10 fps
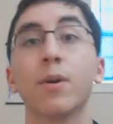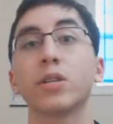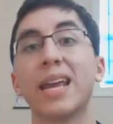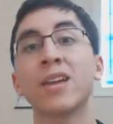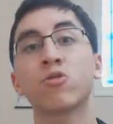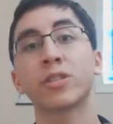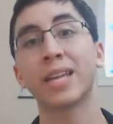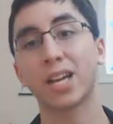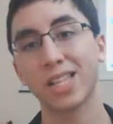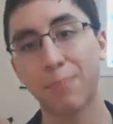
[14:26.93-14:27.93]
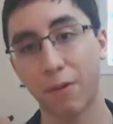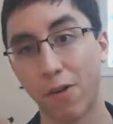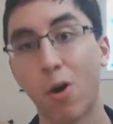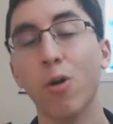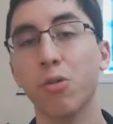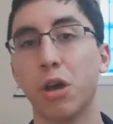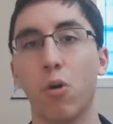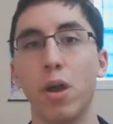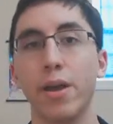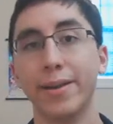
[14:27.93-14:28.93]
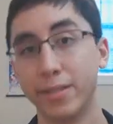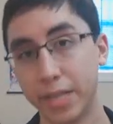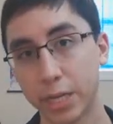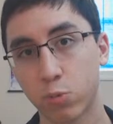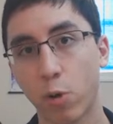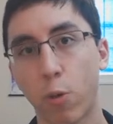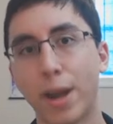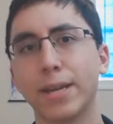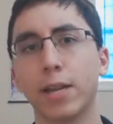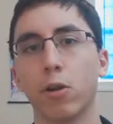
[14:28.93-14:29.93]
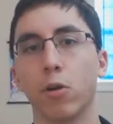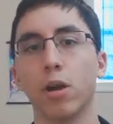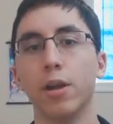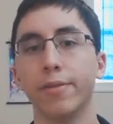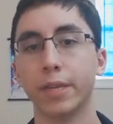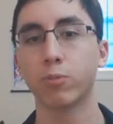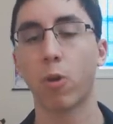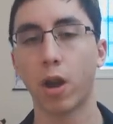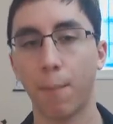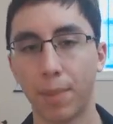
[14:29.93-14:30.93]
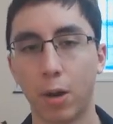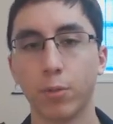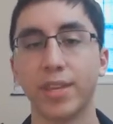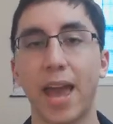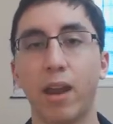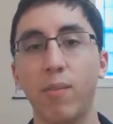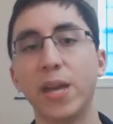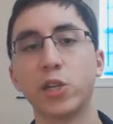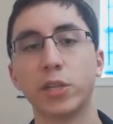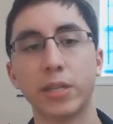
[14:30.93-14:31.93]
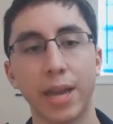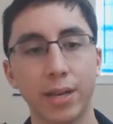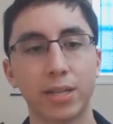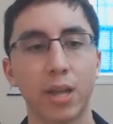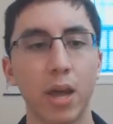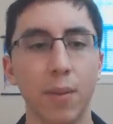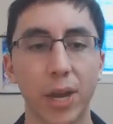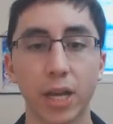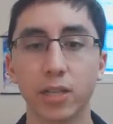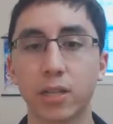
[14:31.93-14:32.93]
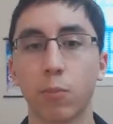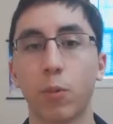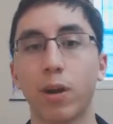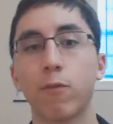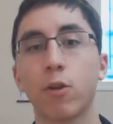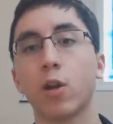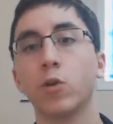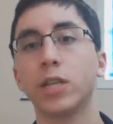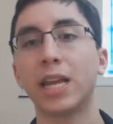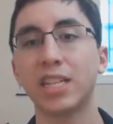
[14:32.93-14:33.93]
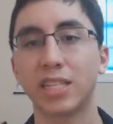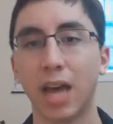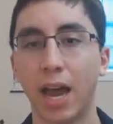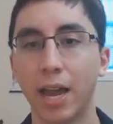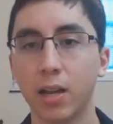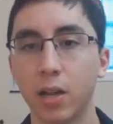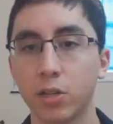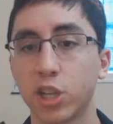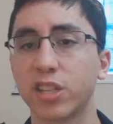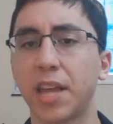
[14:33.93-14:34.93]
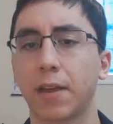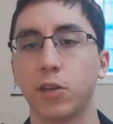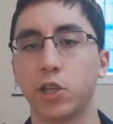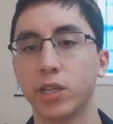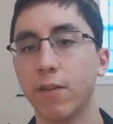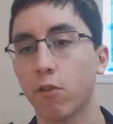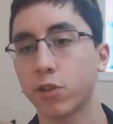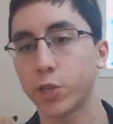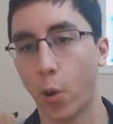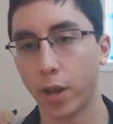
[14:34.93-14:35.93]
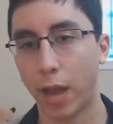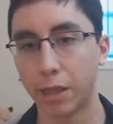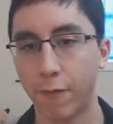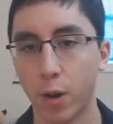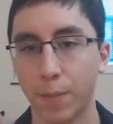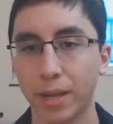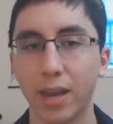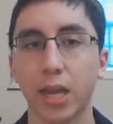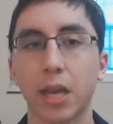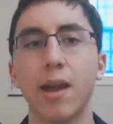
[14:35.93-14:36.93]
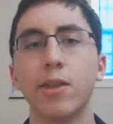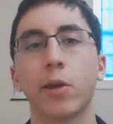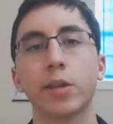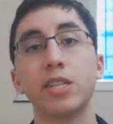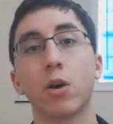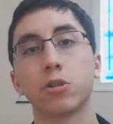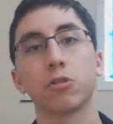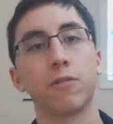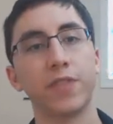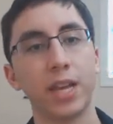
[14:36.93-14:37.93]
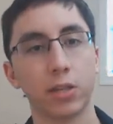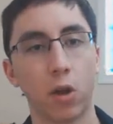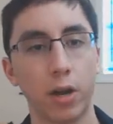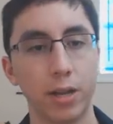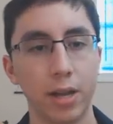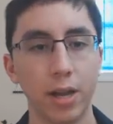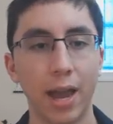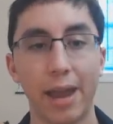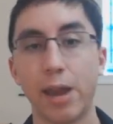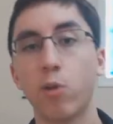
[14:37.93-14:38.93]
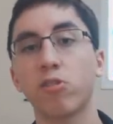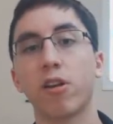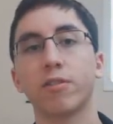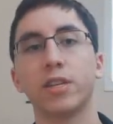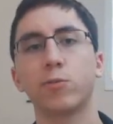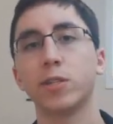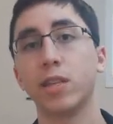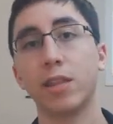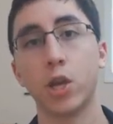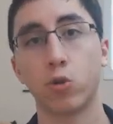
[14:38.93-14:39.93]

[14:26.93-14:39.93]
The most interesting clip of all though is this one right here, this one about the animation states. Because whenever it goes inside, just even starting at the very beginning, you can see all sorts of things on it. And I know a lot of this was